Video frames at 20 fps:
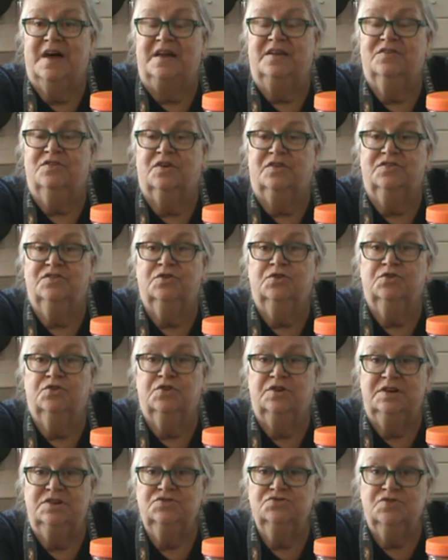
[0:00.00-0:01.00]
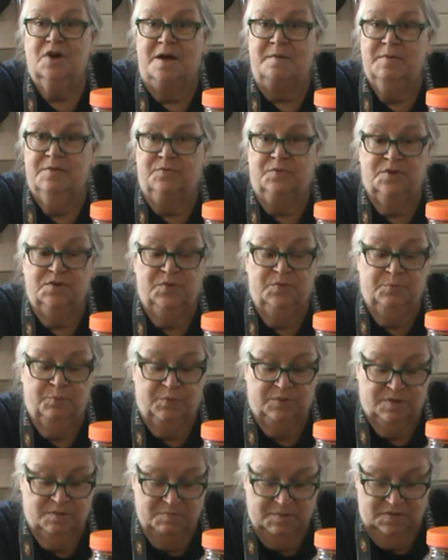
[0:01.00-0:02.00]
that, as long as they're good and dry before you
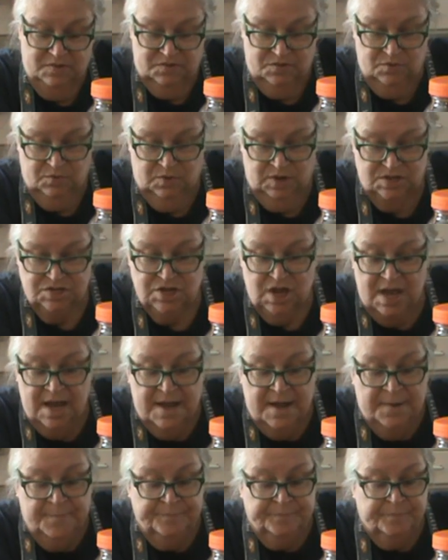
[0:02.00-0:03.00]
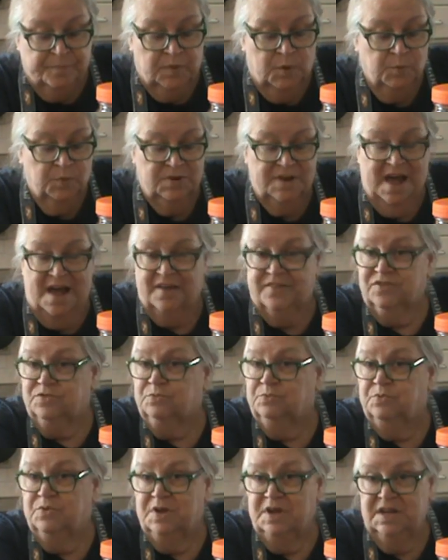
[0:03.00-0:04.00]
put them in storage, will
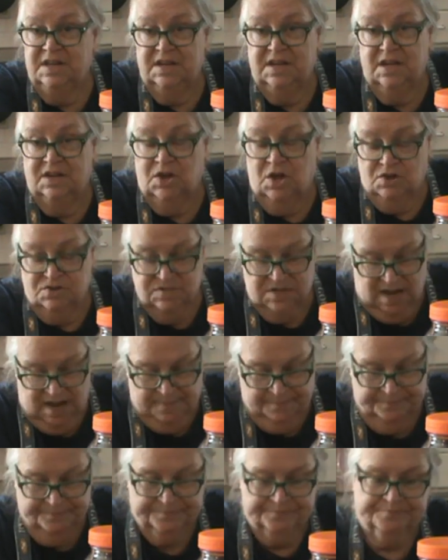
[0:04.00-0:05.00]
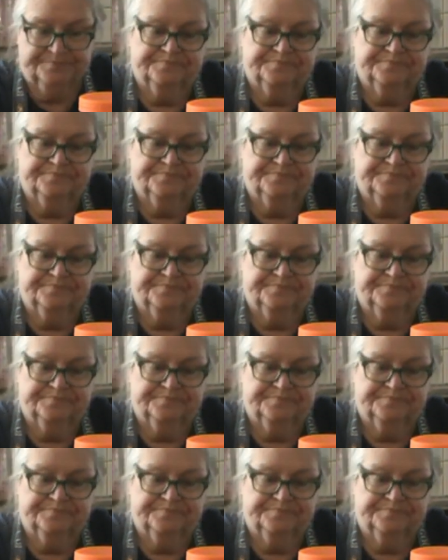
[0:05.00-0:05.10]
last really a long time.